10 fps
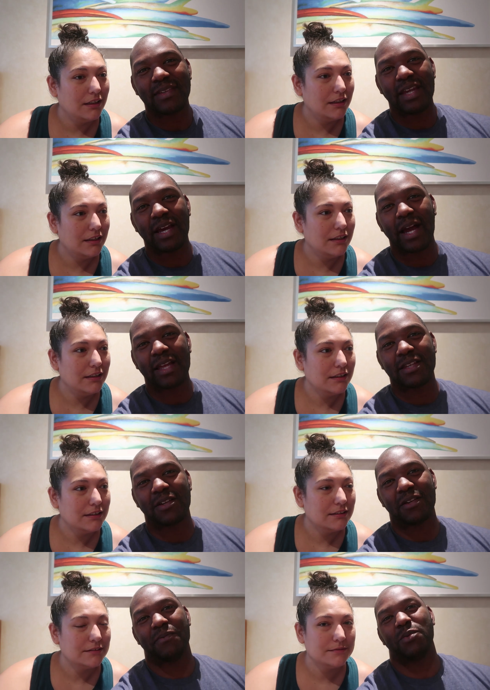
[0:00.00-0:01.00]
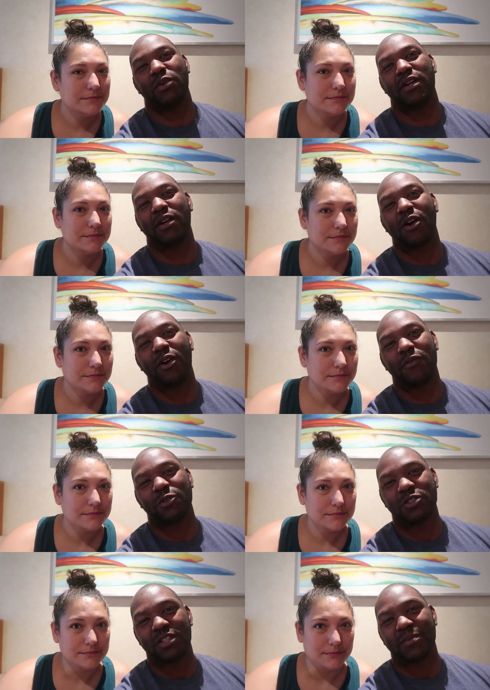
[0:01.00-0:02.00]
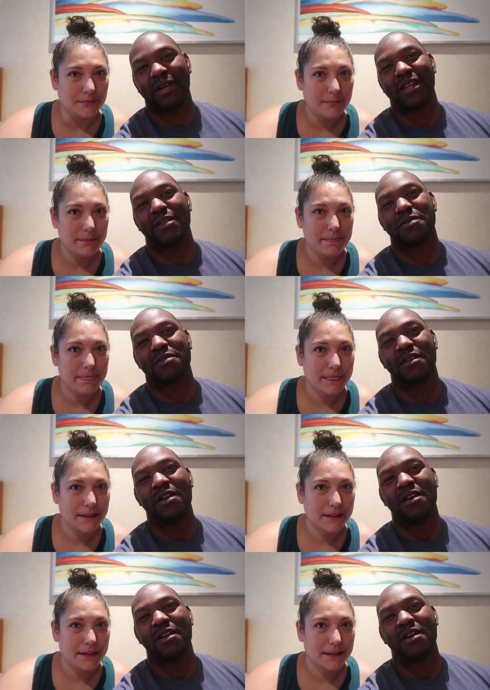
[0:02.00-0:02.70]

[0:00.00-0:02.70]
Speaker 1: Yeah, I can tell the difference between a carnival ship and